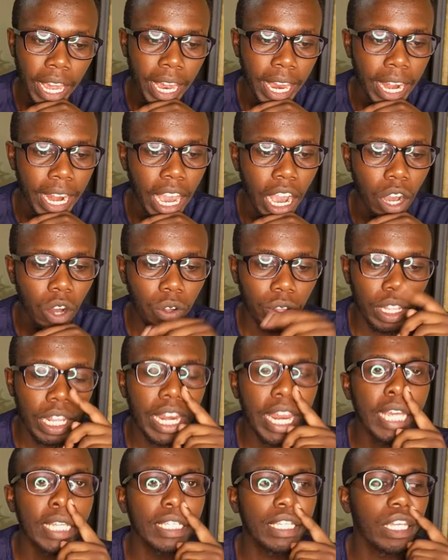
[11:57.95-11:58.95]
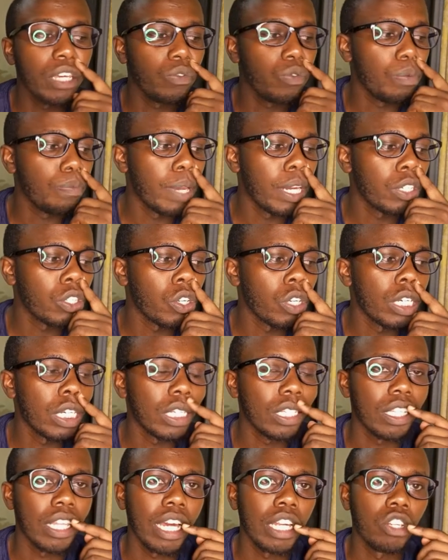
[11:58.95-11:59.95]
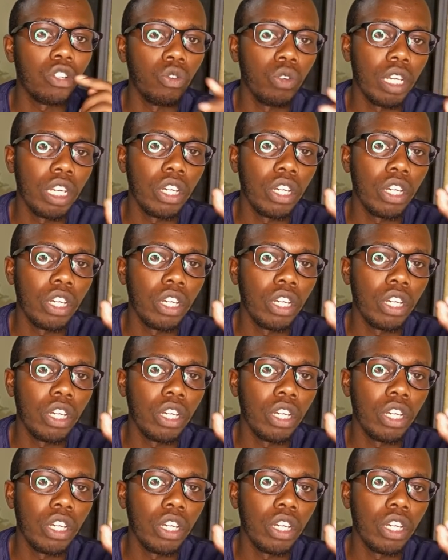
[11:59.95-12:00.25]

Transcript: Now the next thing we mentioned is that you need